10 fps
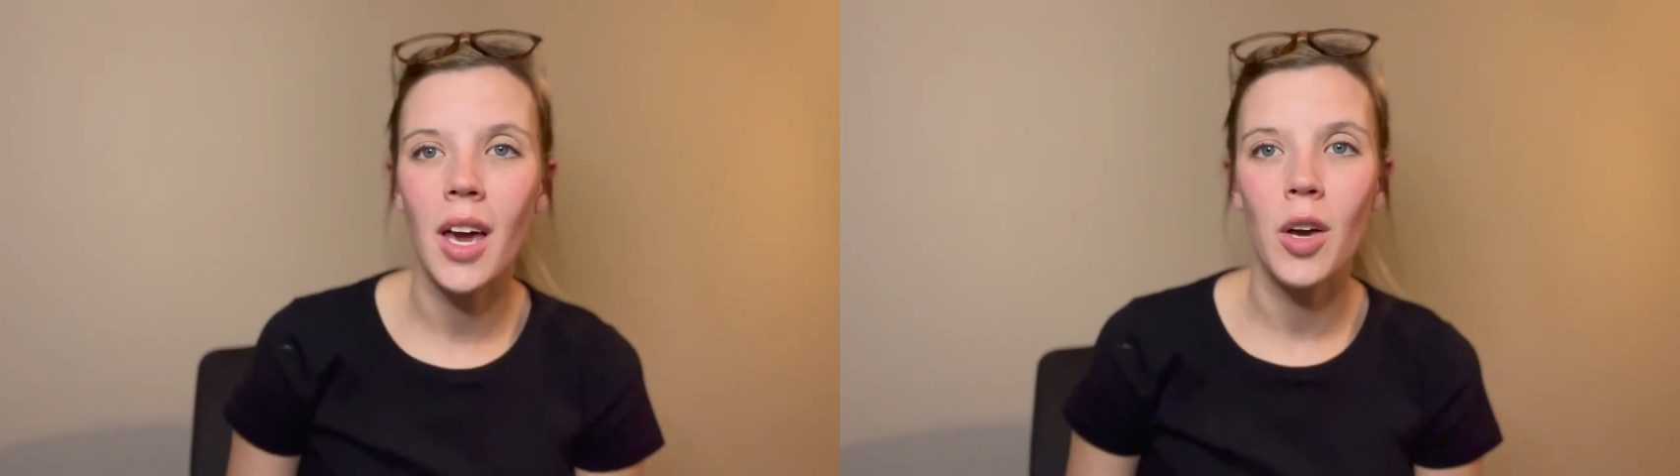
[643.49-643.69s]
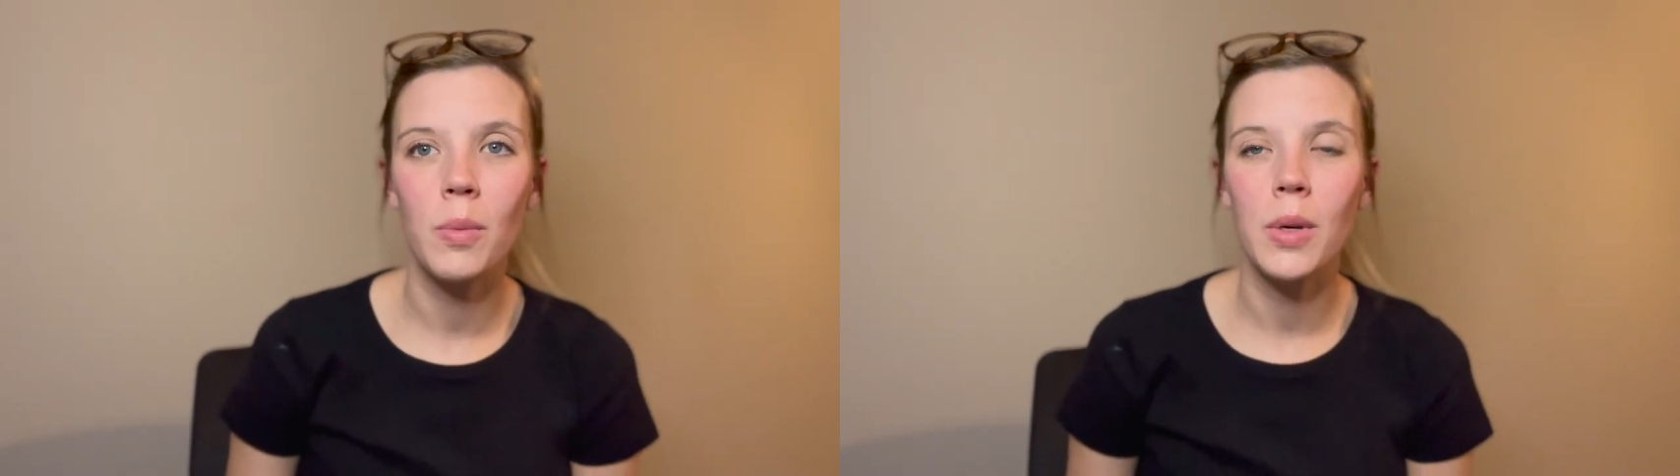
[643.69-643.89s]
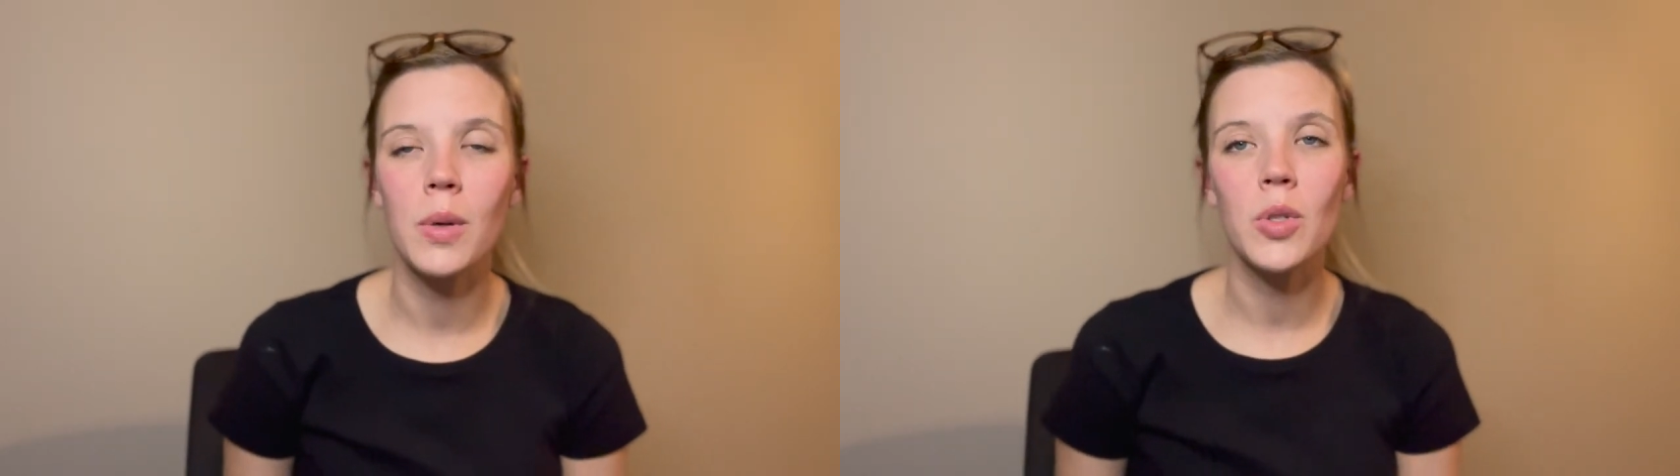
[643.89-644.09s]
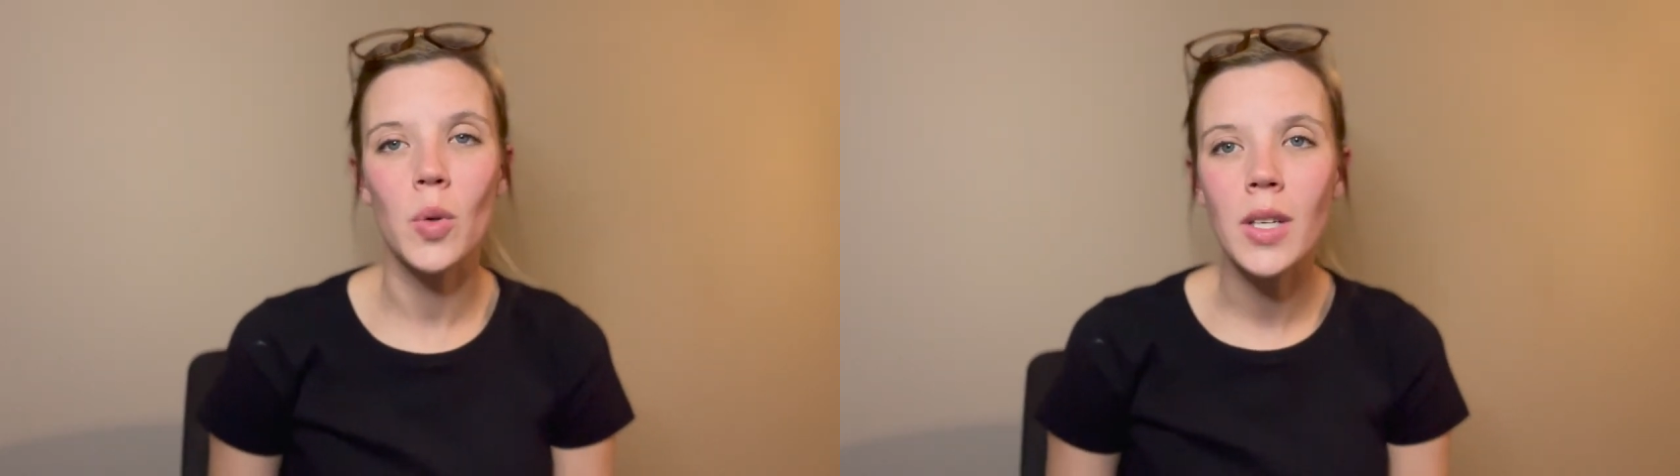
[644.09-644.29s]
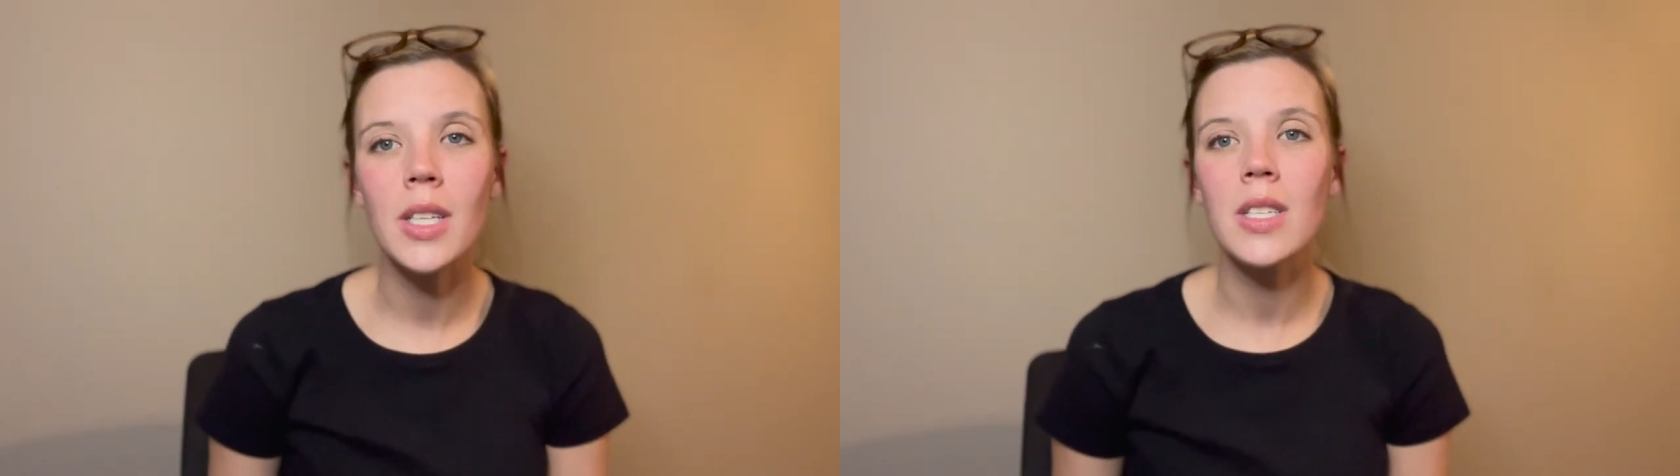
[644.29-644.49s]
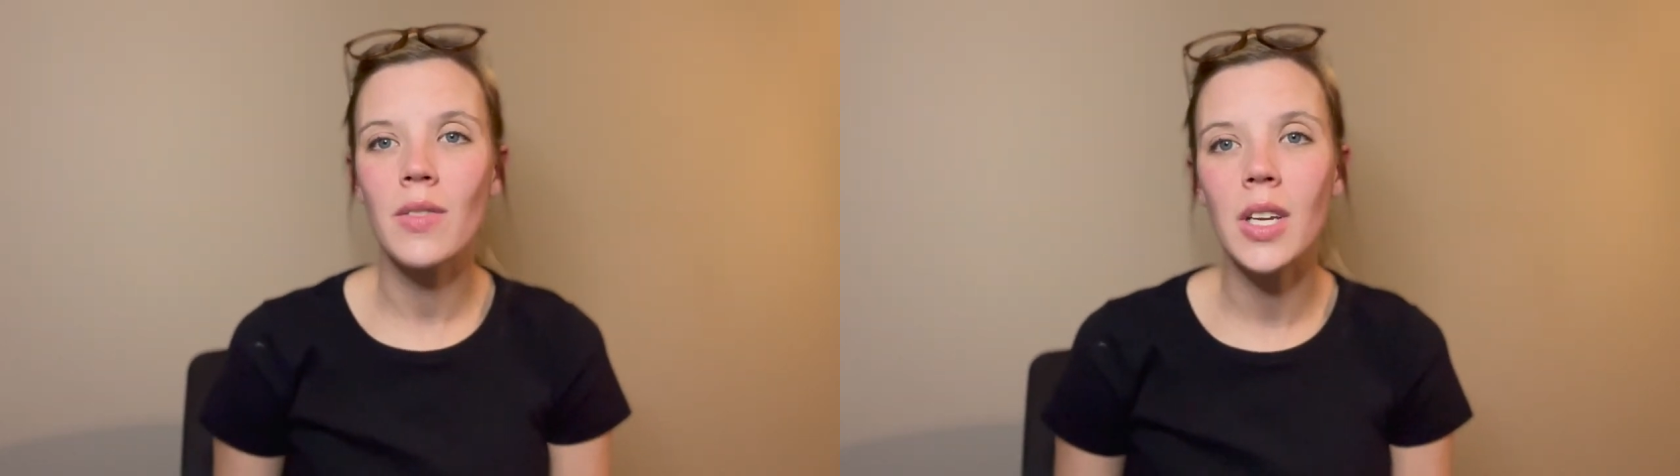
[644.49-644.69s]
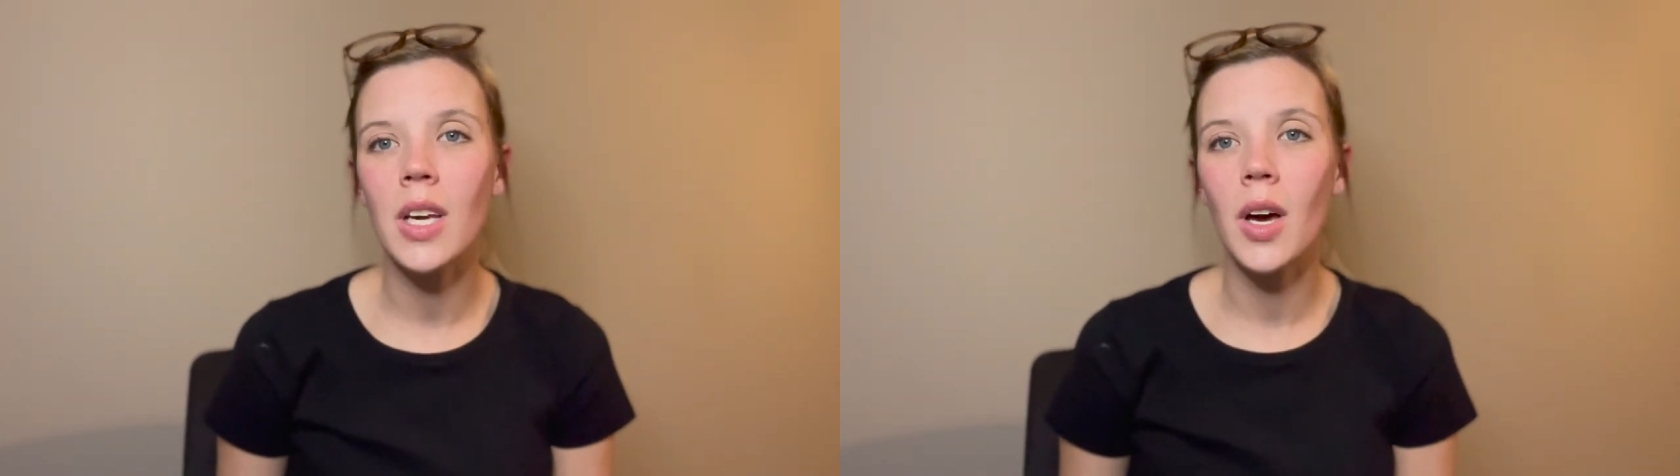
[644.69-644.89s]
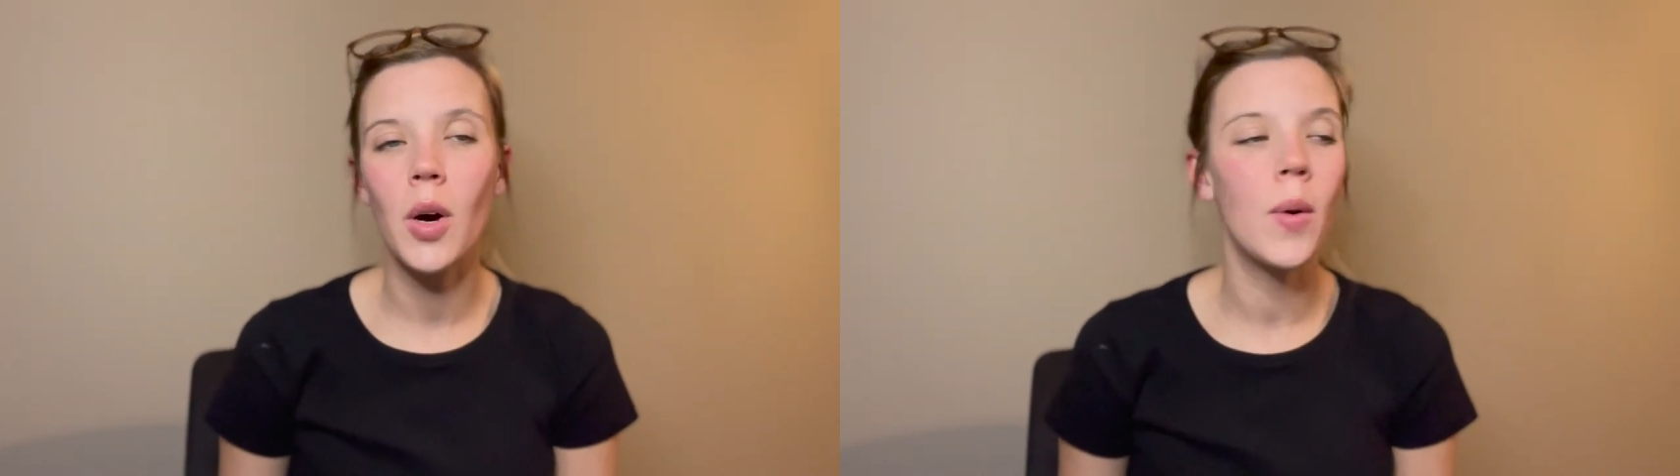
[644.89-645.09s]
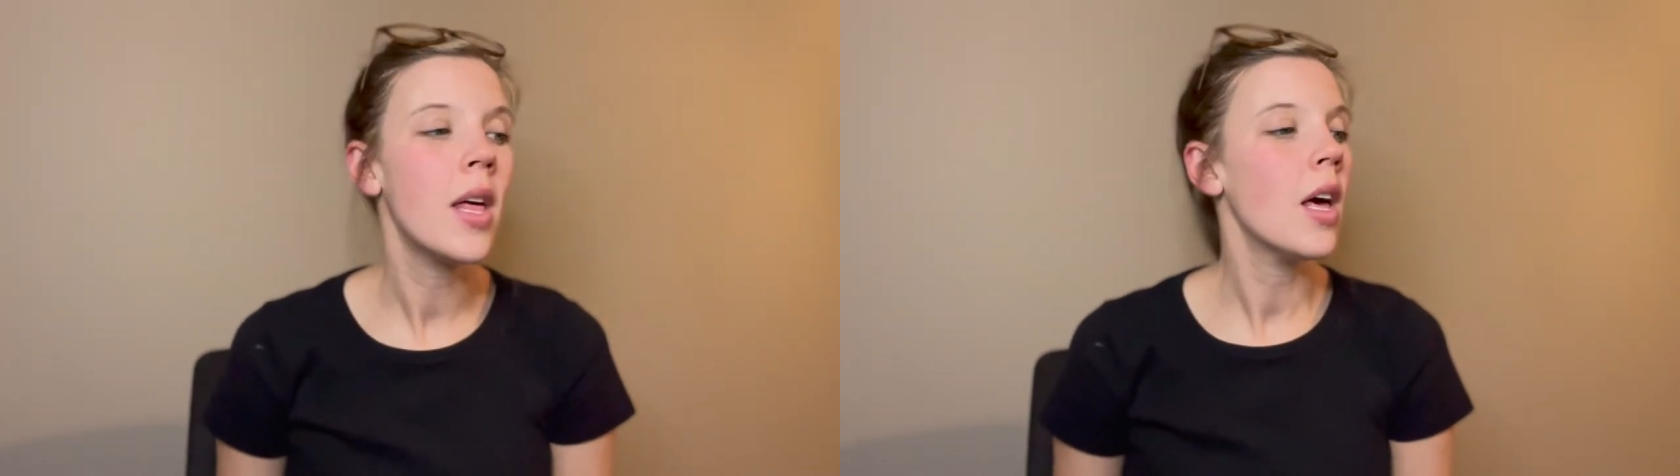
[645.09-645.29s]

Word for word: I hope you enjoyed this video.